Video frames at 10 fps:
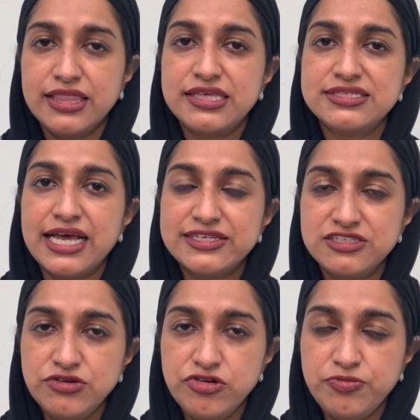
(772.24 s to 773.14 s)
This
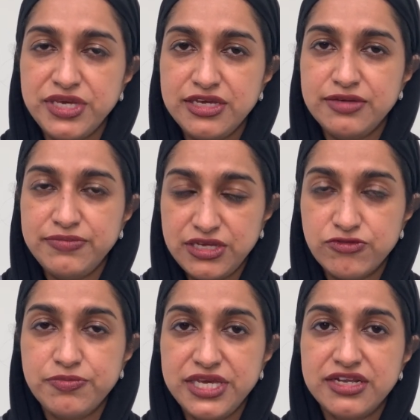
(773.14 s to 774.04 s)
has to be
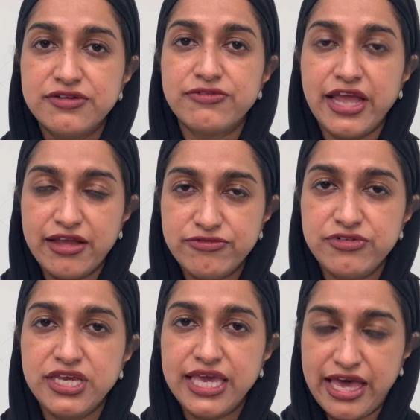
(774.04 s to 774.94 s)
repeated for
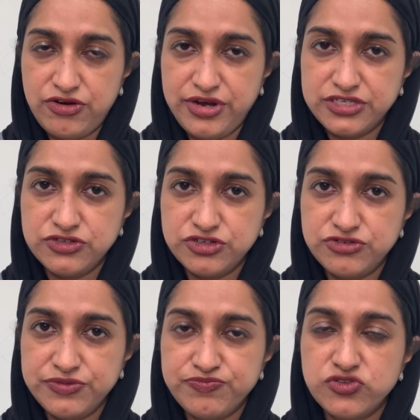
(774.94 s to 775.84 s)
every cataract surgery.